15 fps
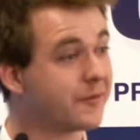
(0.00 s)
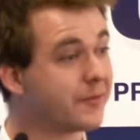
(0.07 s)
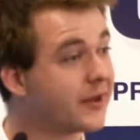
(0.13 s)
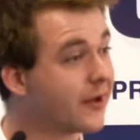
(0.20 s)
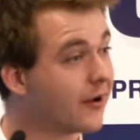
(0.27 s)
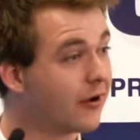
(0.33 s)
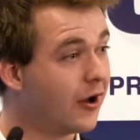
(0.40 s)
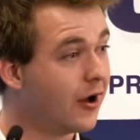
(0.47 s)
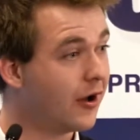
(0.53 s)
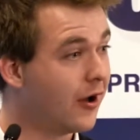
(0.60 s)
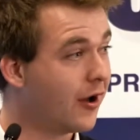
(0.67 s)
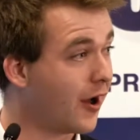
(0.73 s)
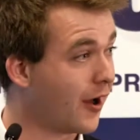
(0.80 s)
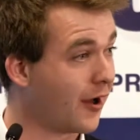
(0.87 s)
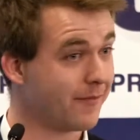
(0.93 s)
to be here.
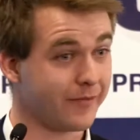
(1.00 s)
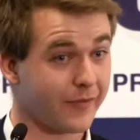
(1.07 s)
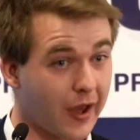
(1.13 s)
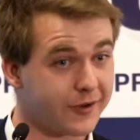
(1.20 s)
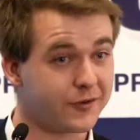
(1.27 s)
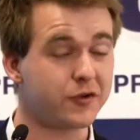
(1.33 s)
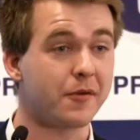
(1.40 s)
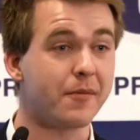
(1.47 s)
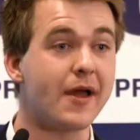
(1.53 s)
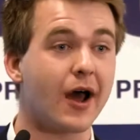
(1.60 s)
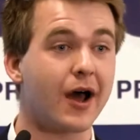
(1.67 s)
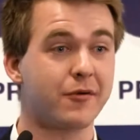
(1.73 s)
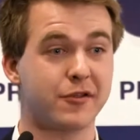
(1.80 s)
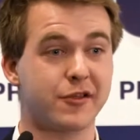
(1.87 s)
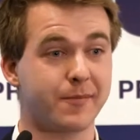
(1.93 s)
Um, I do admit
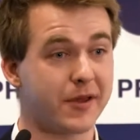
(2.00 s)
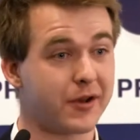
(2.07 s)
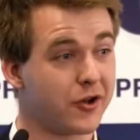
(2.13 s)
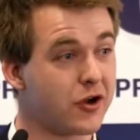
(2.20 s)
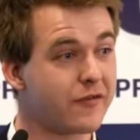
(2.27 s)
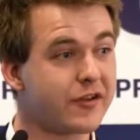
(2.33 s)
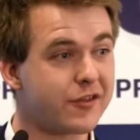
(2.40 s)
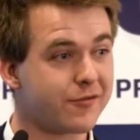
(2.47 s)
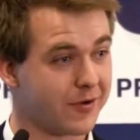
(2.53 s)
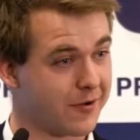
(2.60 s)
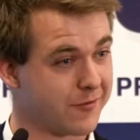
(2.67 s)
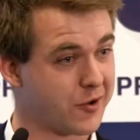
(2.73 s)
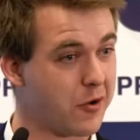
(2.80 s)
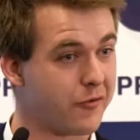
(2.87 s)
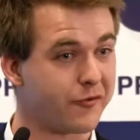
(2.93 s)
I was a bit nervous when I
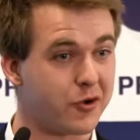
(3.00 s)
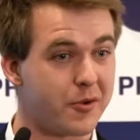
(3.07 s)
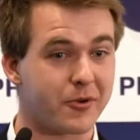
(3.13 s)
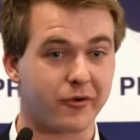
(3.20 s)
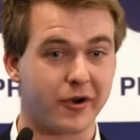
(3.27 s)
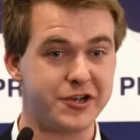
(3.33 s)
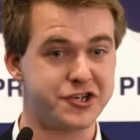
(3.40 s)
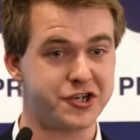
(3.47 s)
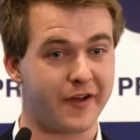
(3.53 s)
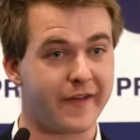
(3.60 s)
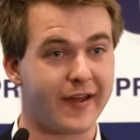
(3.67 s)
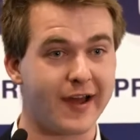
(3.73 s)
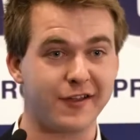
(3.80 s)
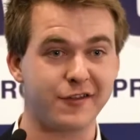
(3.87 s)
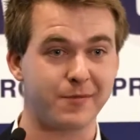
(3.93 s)
was going through immigration, and
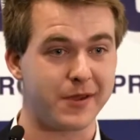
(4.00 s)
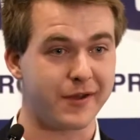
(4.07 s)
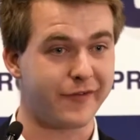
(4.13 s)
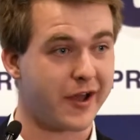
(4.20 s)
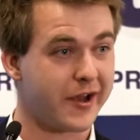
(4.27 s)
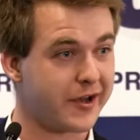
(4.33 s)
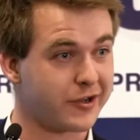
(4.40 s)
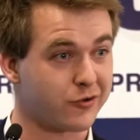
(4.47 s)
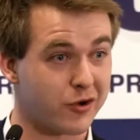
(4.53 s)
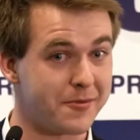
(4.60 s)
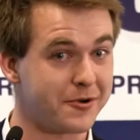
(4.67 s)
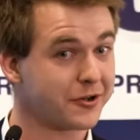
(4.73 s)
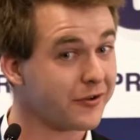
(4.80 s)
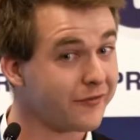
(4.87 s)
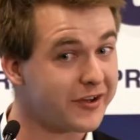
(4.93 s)
they asked me if I had any
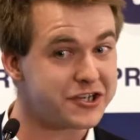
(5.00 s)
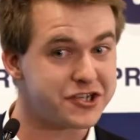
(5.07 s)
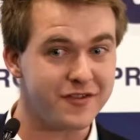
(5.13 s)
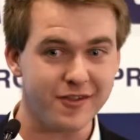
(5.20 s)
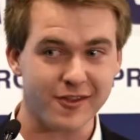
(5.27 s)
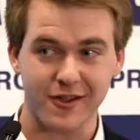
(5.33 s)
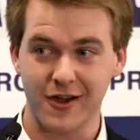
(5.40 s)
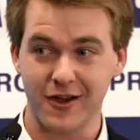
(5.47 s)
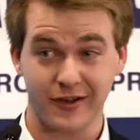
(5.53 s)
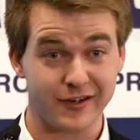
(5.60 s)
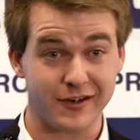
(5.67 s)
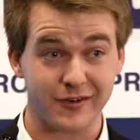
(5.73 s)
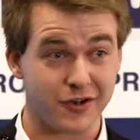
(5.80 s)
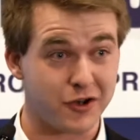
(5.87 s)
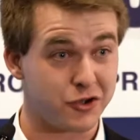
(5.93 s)
criminal convictions.
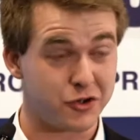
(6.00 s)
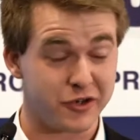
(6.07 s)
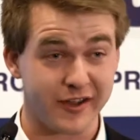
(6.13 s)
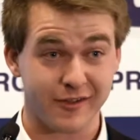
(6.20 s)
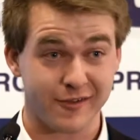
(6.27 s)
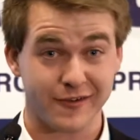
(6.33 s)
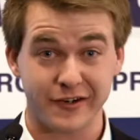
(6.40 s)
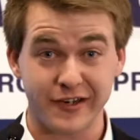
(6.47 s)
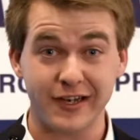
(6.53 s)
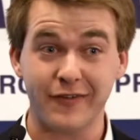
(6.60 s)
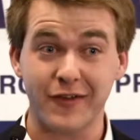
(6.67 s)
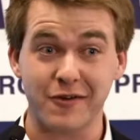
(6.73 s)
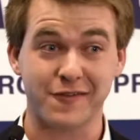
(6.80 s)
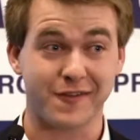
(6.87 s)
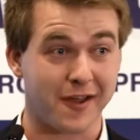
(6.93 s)
Didn't know you need, still needed
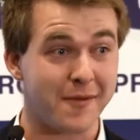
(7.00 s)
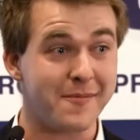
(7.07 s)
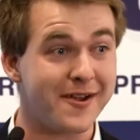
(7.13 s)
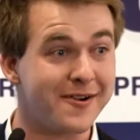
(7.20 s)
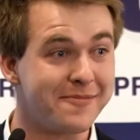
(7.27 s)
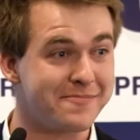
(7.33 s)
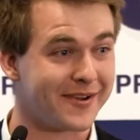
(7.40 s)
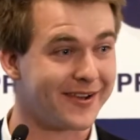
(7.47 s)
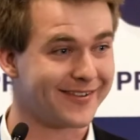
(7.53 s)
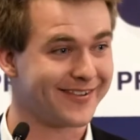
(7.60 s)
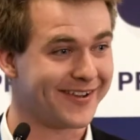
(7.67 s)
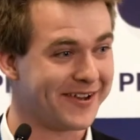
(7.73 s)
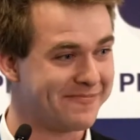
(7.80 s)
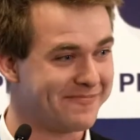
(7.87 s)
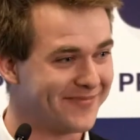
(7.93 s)
those to come here, but
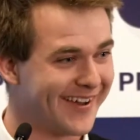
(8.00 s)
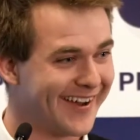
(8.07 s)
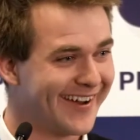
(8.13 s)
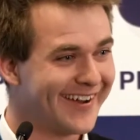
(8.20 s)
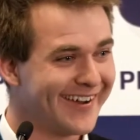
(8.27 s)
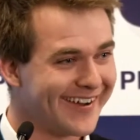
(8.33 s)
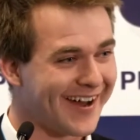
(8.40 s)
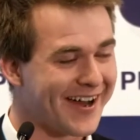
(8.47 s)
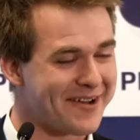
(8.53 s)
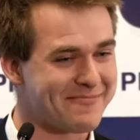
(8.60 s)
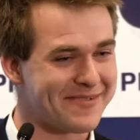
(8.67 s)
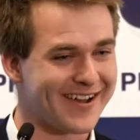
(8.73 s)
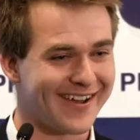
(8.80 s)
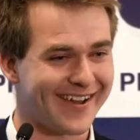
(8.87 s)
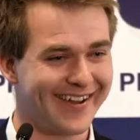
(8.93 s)
um,
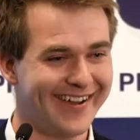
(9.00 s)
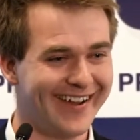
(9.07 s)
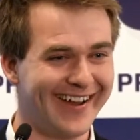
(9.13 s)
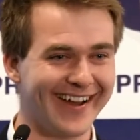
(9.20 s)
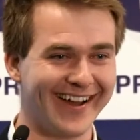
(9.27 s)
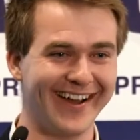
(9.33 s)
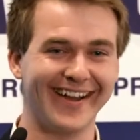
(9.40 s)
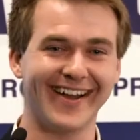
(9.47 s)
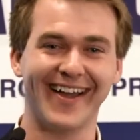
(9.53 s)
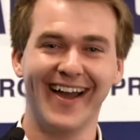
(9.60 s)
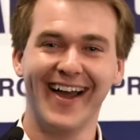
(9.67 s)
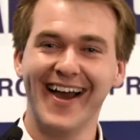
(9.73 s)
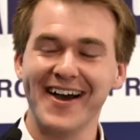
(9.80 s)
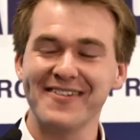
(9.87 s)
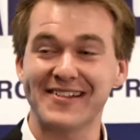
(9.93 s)
I'm
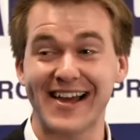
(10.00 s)
uh,